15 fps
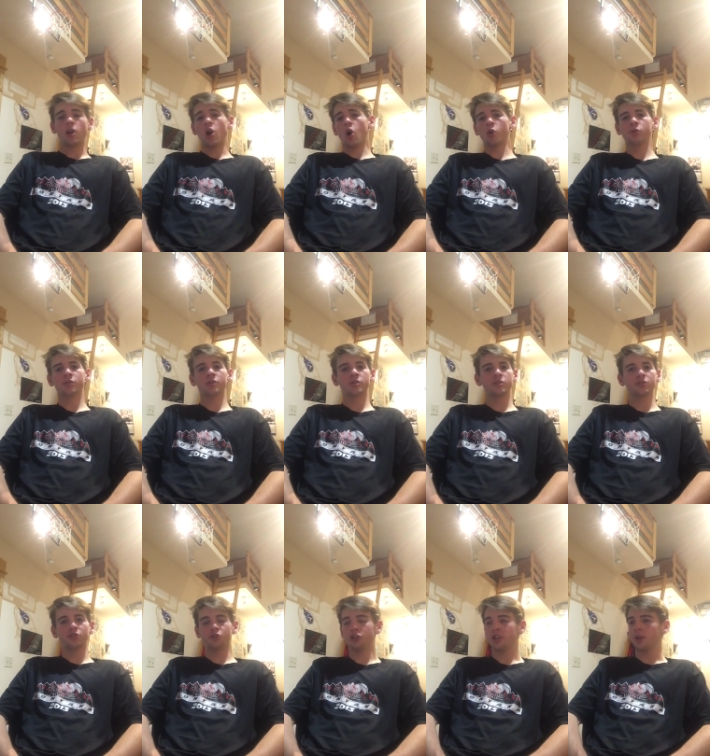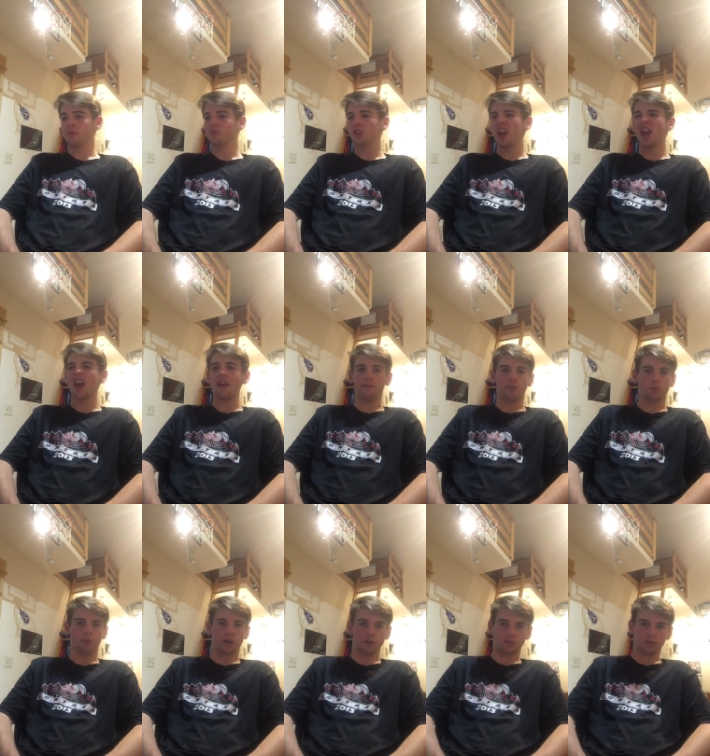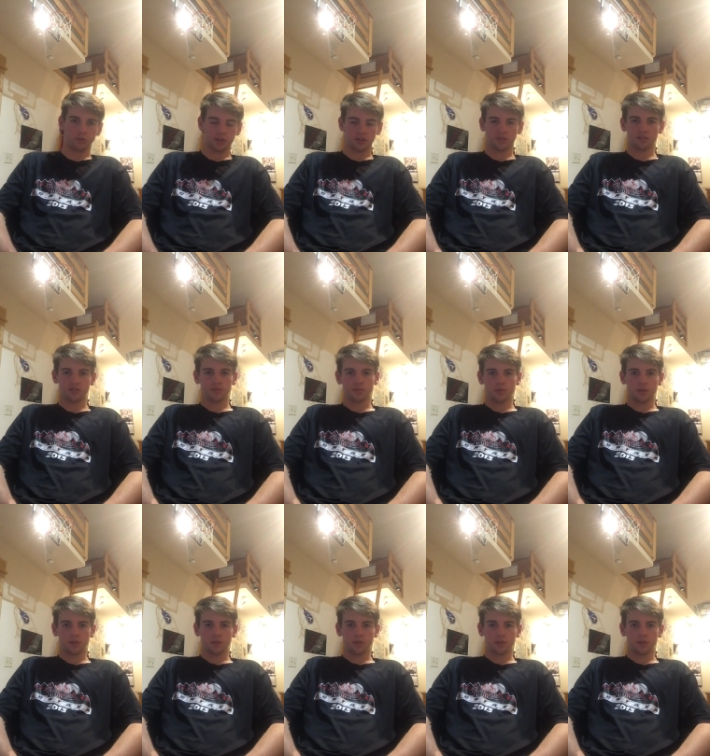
owners, GMs, everywhere do this.